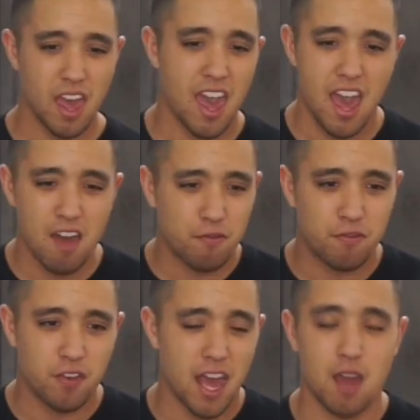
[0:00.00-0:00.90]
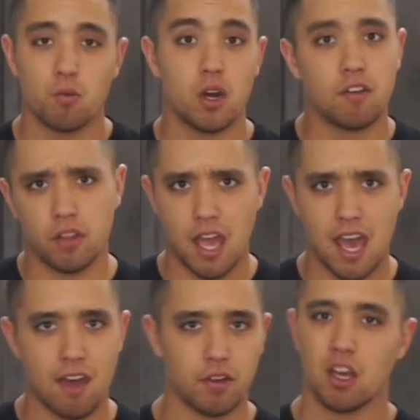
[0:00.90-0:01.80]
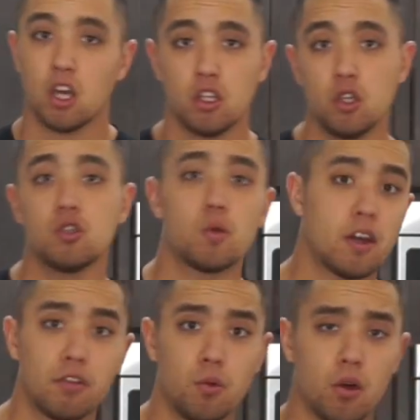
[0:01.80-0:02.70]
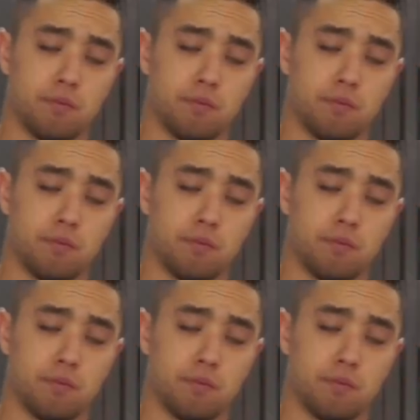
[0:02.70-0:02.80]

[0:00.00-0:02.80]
half fat, whatever they have. Use whatever you